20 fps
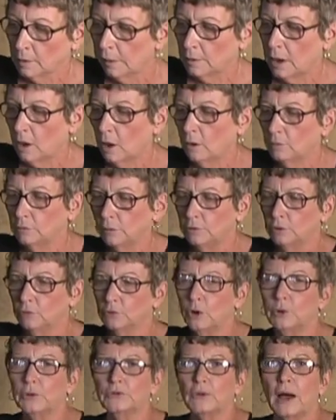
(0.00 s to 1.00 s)
Now,
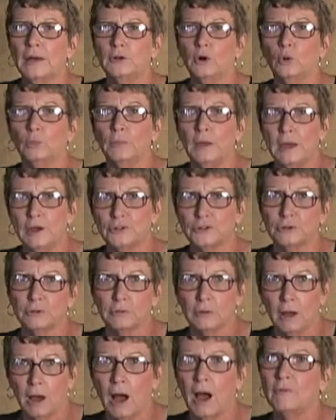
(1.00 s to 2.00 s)
you'll notice I don't
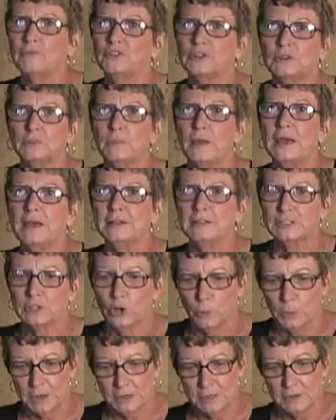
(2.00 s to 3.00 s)
measure. I've just made
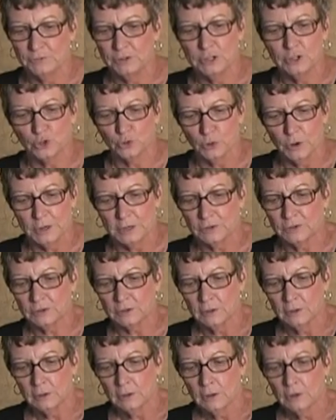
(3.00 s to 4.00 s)
so many of these drinks.
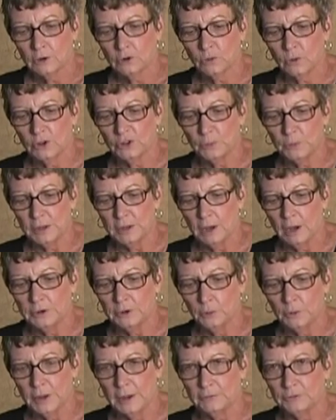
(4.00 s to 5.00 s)
Trust me, I
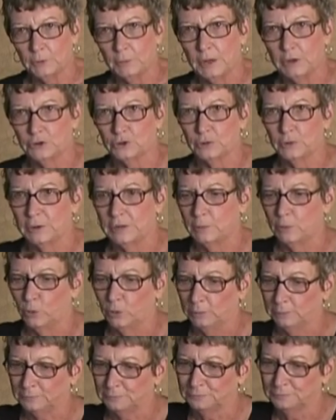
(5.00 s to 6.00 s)
don't have to measure anymore.